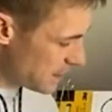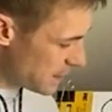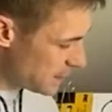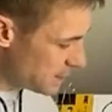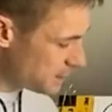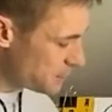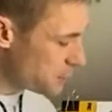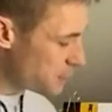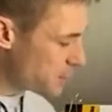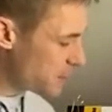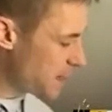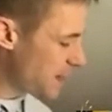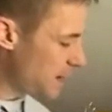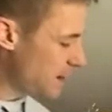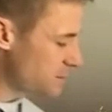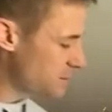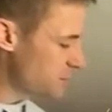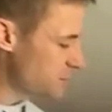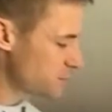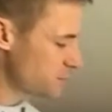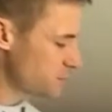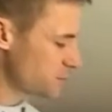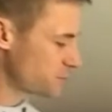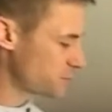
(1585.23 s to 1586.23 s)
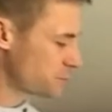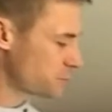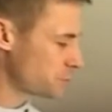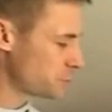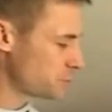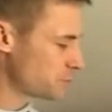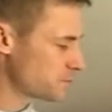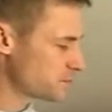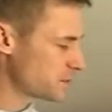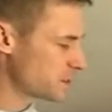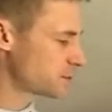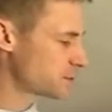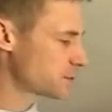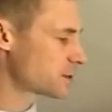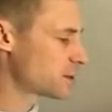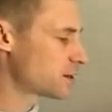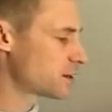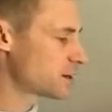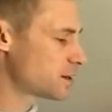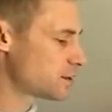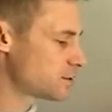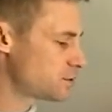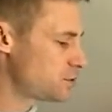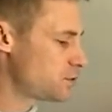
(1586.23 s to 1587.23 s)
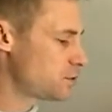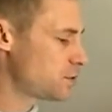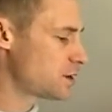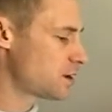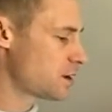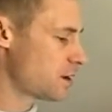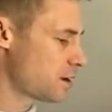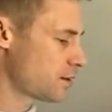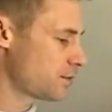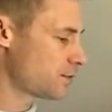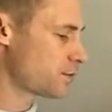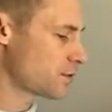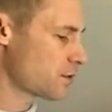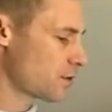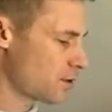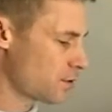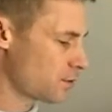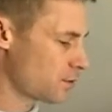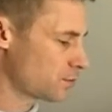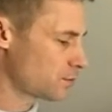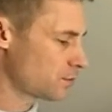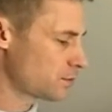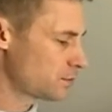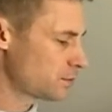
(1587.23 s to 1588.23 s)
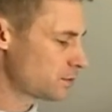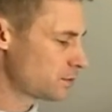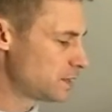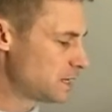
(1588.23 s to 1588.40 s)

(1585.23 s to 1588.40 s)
And you can't just assume that they're going to do it on their own.